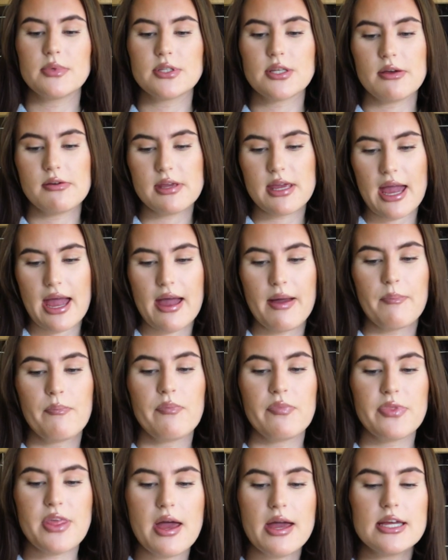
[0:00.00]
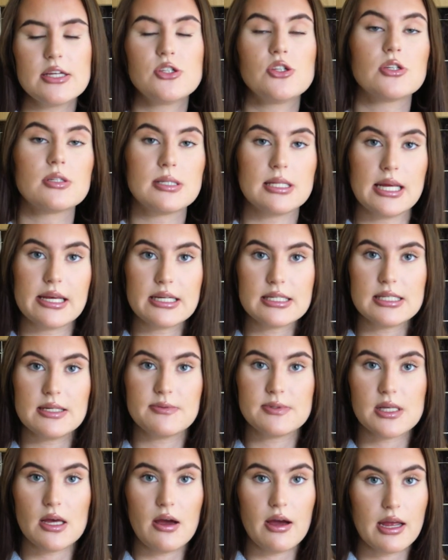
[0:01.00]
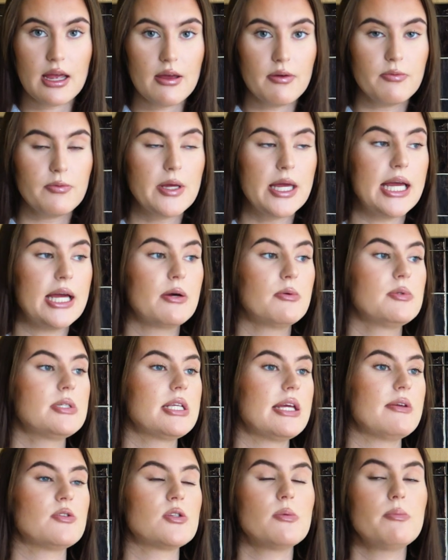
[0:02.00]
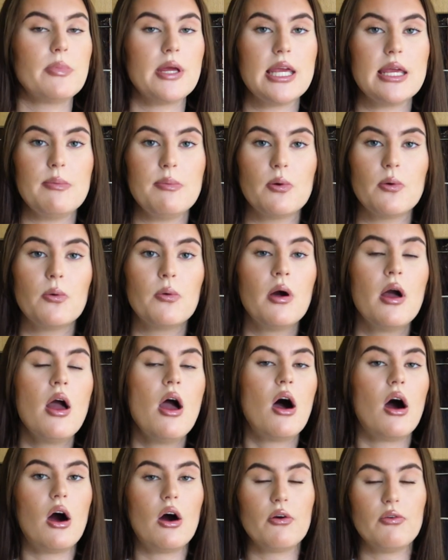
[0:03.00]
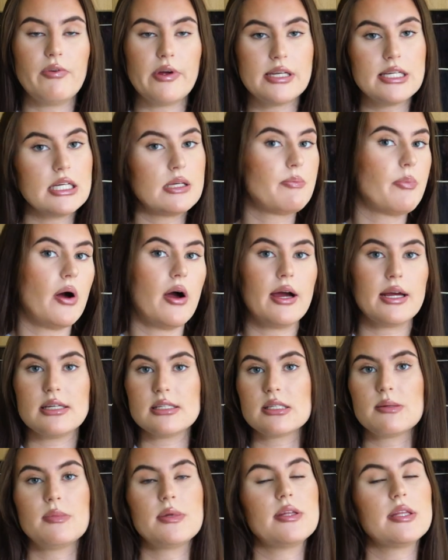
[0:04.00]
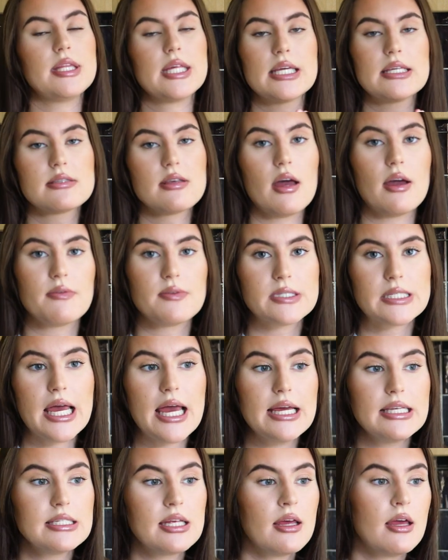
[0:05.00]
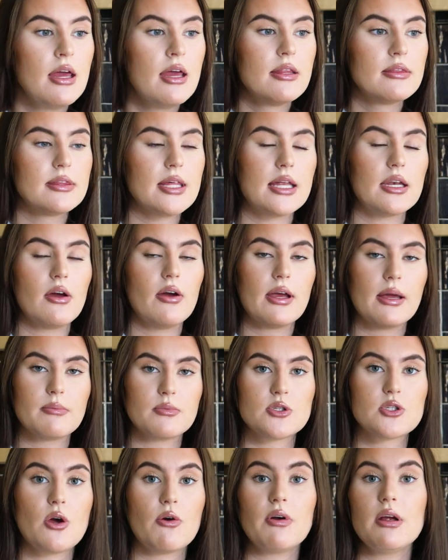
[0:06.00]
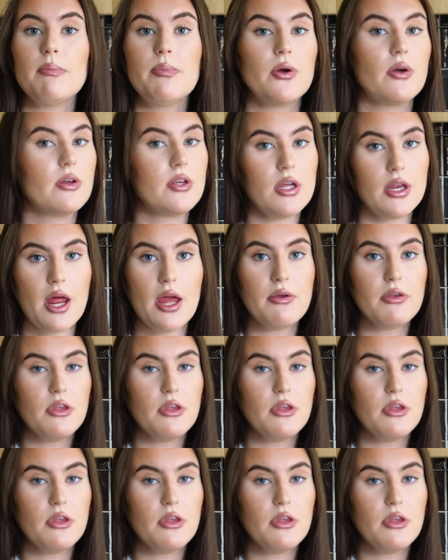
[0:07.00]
So yeah, that is just the negatives that I have found. If some people are offended by some of the things that I've said, then I am sorry, but you know,